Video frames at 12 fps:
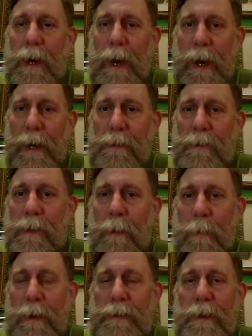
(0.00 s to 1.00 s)
As
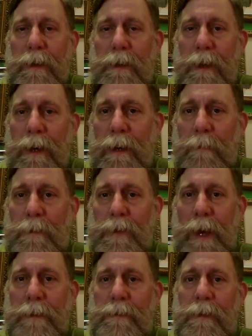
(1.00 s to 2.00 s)
club president, I was
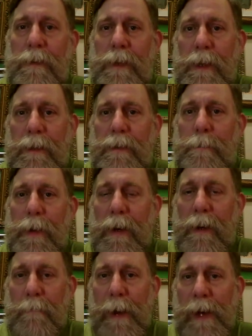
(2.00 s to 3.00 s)
asked to lead the
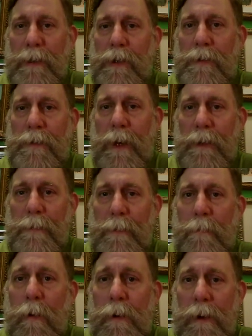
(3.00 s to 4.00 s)
pinning of badges on the
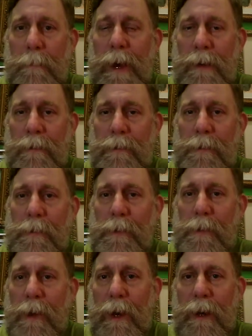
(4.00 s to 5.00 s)
memorial
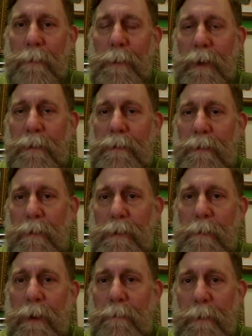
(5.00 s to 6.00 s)
panels, and because this
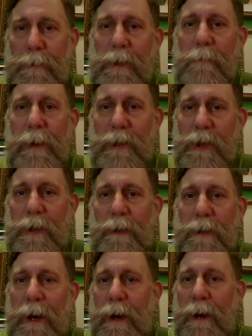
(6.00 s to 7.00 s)
was my first
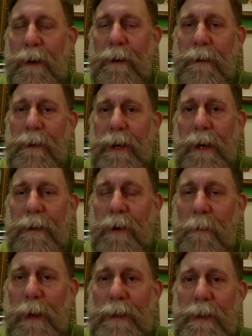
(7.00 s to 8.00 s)
convention, I had
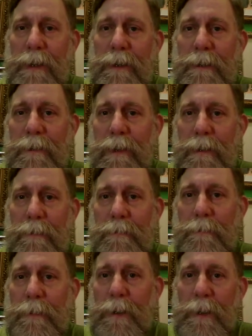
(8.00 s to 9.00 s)
no idea
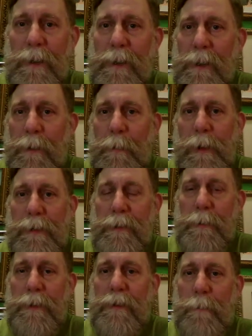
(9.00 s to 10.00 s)
of what
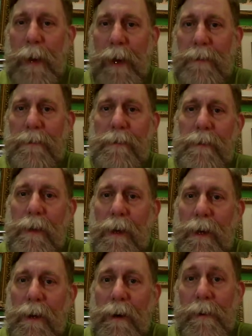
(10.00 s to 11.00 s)
to expect.
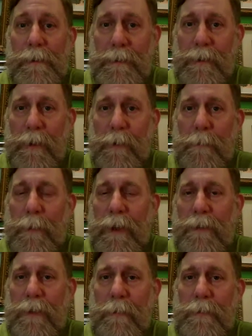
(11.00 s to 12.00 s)
Also,
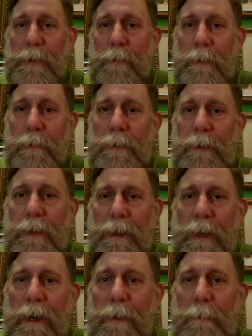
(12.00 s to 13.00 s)
because I was so new to the
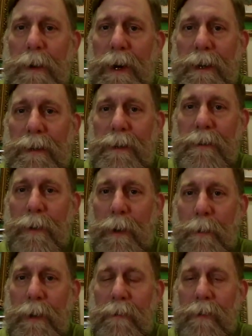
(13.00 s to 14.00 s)
club, I didn't
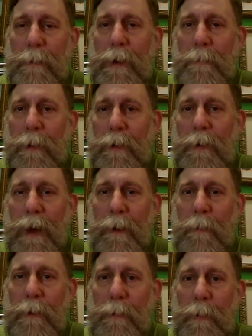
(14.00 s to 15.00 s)
know any of the people
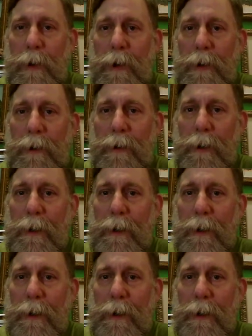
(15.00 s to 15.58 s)
that we were